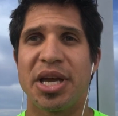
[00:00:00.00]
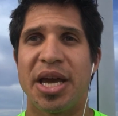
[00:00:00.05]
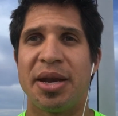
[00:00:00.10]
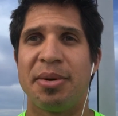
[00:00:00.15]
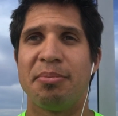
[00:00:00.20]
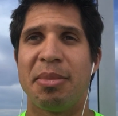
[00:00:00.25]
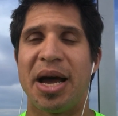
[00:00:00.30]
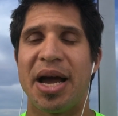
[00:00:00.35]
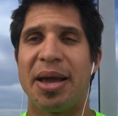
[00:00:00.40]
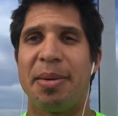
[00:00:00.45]

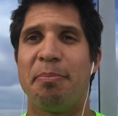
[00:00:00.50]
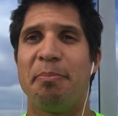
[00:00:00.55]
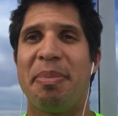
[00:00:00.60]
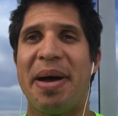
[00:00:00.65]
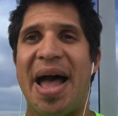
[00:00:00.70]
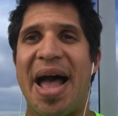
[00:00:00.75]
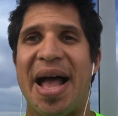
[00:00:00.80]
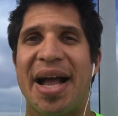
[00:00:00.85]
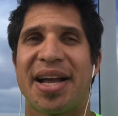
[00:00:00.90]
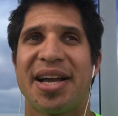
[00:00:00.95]
and my
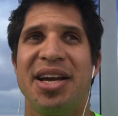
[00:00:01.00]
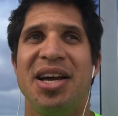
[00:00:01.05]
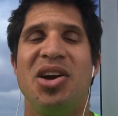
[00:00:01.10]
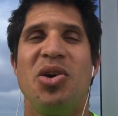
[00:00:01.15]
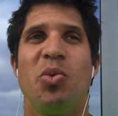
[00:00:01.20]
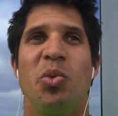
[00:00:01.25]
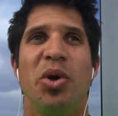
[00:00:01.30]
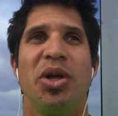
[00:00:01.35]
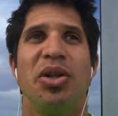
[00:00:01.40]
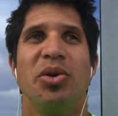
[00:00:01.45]
back
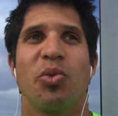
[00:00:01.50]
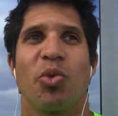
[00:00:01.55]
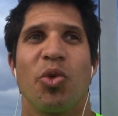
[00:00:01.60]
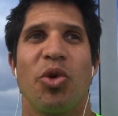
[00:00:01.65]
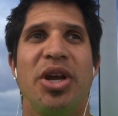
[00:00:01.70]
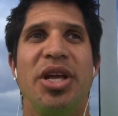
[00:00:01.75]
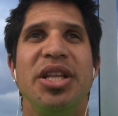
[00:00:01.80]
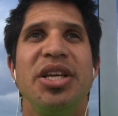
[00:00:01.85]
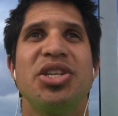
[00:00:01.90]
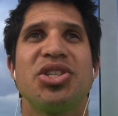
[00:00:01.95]
will
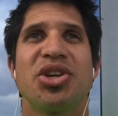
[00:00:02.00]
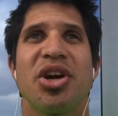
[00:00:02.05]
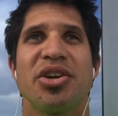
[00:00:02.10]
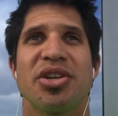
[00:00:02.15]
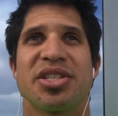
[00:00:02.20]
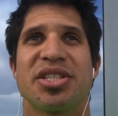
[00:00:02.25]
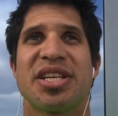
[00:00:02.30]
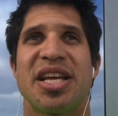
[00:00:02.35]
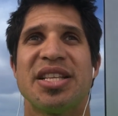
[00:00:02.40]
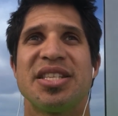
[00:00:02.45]
really
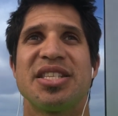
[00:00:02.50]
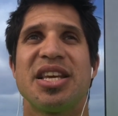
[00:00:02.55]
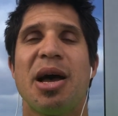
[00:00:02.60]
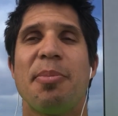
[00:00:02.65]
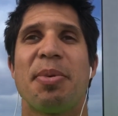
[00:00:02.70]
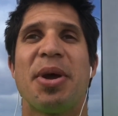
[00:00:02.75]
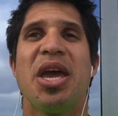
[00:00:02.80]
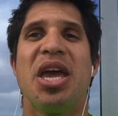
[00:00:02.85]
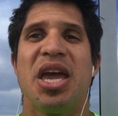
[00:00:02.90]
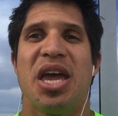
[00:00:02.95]
start to tense
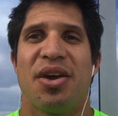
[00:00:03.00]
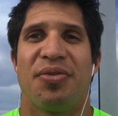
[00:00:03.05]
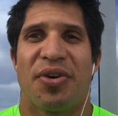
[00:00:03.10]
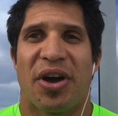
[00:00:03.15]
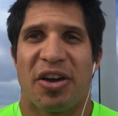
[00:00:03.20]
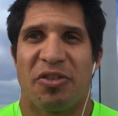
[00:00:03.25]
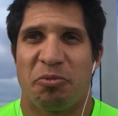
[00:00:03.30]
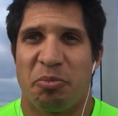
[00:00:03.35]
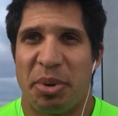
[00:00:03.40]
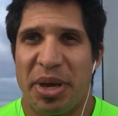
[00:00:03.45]
up if
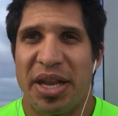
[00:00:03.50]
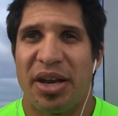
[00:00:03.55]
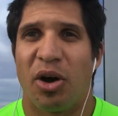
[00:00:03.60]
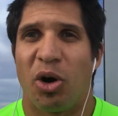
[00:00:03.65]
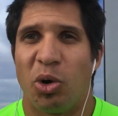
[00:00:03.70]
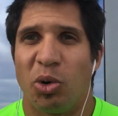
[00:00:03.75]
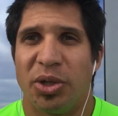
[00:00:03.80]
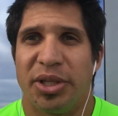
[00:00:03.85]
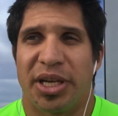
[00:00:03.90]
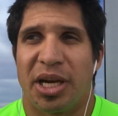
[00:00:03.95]
I've been
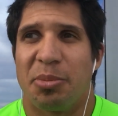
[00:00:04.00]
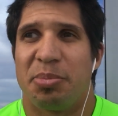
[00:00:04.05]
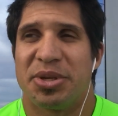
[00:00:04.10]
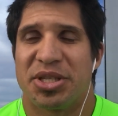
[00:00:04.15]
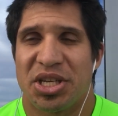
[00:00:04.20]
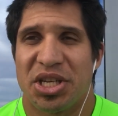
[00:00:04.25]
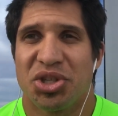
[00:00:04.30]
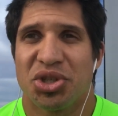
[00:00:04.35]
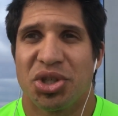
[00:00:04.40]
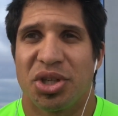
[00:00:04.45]
holding a
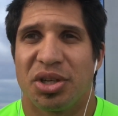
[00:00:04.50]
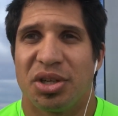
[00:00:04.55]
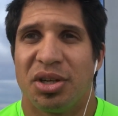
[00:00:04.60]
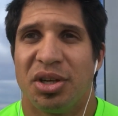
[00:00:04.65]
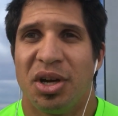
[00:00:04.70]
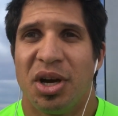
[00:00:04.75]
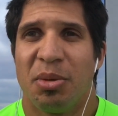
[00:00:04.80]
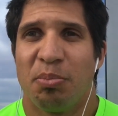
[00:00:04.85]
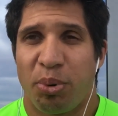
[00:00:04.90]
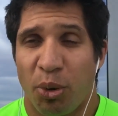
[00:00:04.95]
position
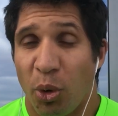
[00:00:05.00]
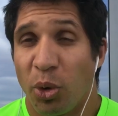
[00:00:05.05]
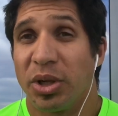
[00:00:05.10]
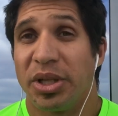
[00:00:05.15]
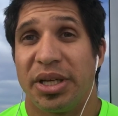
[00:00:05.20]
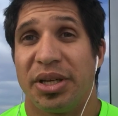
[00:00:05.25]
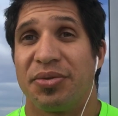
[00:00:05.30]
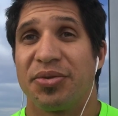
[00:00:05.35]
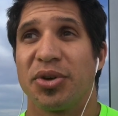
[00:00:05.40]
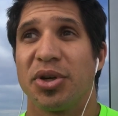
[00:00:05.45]

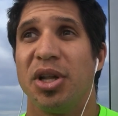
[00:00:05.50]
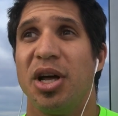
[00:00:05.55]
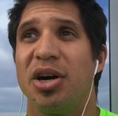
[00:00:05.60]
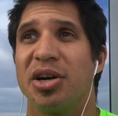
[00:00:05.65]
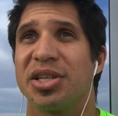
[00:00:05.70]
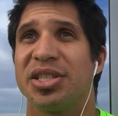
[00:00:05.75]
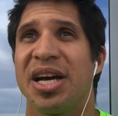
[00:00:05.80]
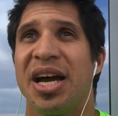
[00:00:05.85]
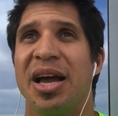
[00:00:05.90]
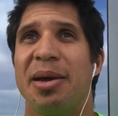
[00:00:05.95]
poorly for a
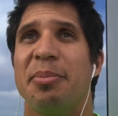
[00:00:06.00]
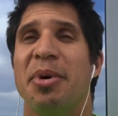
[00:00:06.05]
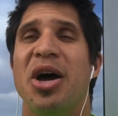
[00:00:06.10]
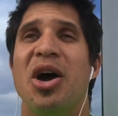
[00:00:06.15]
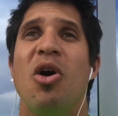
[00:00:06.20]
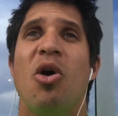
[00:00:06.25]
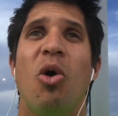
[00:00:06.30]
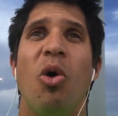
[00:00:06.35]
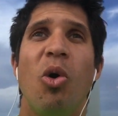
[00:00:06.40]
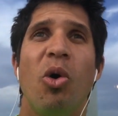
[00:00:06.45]
long time,
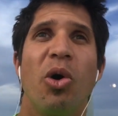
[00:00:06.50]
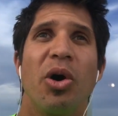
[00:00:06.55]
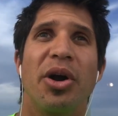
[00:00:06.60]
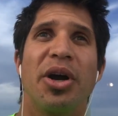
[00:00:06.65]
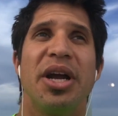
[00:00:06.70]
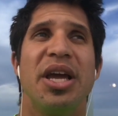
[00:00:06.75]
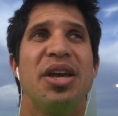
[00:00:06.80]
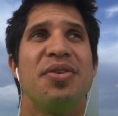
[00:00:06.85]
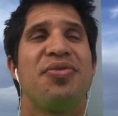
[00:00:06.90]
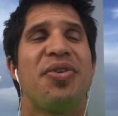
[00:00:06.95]

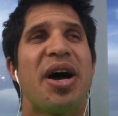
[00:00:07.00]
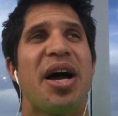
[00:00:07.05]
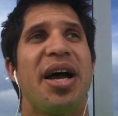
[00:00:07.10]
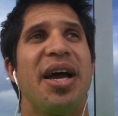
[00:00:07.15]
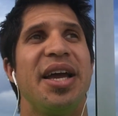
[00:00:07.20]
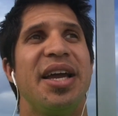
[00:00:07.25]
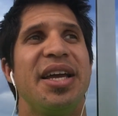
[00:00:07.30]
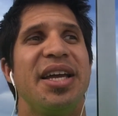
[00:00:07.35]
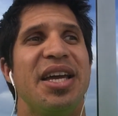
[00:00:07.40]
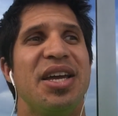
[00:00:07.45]
or if
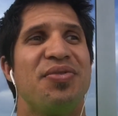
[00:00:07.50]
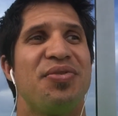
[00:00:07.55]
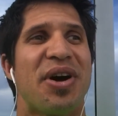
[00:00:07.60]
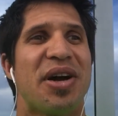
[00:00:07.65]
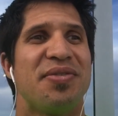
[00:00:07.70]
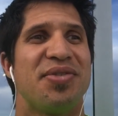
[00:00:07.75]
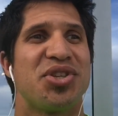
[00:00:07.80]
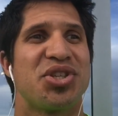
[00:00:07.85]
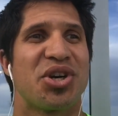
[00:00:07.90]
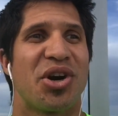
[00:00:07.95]

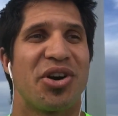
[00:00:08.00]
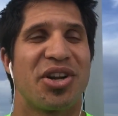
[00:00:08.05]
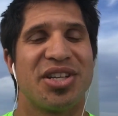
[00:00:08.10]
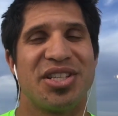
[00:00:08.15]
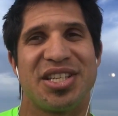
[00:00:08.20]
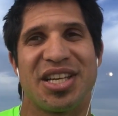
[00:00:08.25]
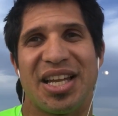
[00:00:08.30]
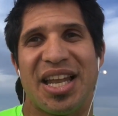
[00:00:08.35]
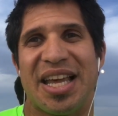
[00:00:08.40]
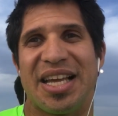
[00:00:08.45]
I've
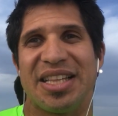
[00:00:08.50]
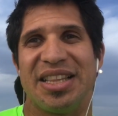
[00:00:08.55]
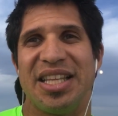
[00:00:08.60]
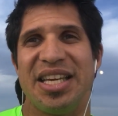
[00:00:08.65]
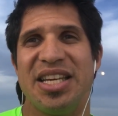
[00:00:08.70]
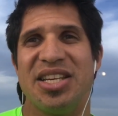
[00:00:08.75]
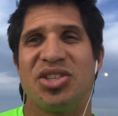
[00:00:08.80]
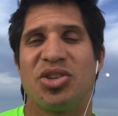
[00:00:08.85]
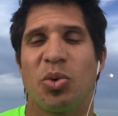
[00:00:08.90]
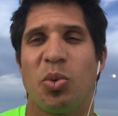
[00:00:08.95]
started to like
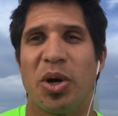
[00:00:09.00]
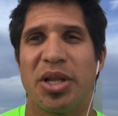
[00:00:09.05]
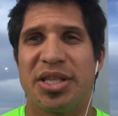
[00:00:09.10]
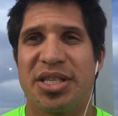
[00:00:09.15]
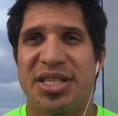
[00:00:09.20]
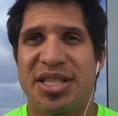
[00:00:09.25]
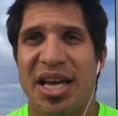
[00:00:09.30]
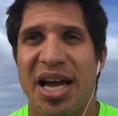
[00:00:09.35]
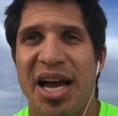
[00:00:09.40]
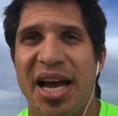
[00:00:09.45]
lean to
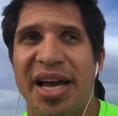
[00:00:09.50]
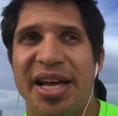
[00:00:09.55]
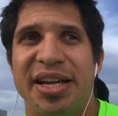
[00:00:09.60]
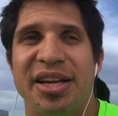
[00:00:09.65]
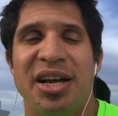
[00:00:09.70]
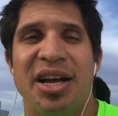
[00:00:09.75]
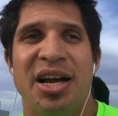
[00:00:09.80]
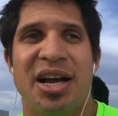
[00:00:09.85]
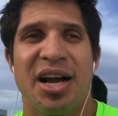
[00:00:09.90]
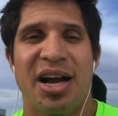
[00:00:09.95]
one
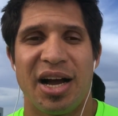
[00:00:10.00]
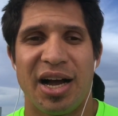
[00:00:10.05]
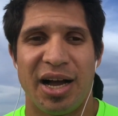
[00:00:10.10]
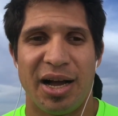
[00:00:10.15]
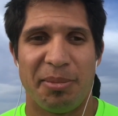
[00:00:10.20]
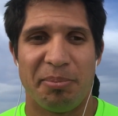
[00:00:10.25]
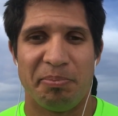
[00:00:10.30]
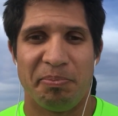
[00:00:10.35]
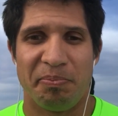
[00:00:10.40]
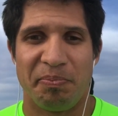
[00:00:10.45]
side.
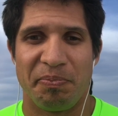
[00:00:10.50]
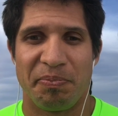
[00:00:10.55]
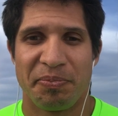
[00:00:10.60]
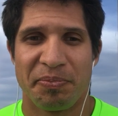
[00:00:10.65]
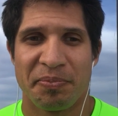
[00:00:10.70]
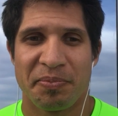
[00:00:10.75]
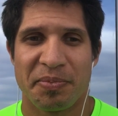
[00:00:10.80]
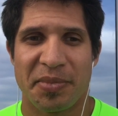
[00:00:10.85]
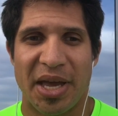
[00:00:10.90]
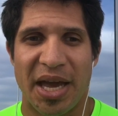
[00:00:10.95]
And
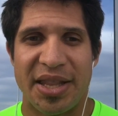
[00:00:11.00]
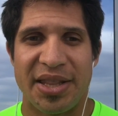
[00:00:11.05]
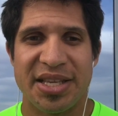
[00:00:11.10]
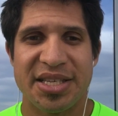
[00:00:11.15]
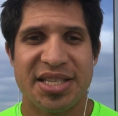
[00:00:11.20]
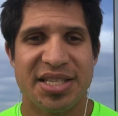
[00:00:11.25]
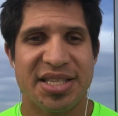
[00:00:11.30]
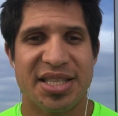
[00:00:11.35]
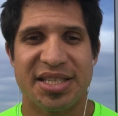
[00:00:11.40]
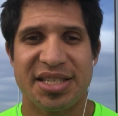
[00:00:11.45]

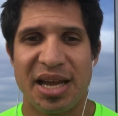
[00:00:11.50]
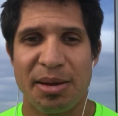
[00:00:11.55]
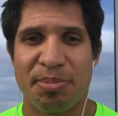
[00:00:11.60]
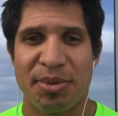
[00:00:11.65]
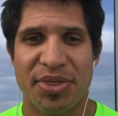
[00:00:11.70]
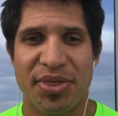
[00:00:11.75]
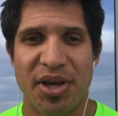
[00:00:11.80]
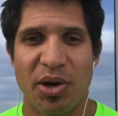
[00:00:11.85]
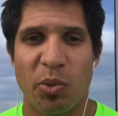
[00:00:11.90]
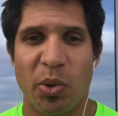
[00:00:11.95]
this is the type
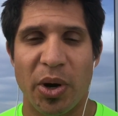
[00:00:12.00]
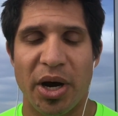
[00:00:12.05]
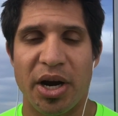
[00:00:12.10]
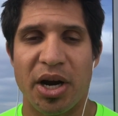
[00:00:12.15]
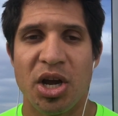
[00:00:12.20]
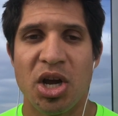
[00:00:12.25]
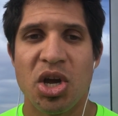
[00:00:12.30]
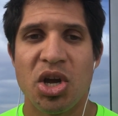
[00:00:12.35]
of thing where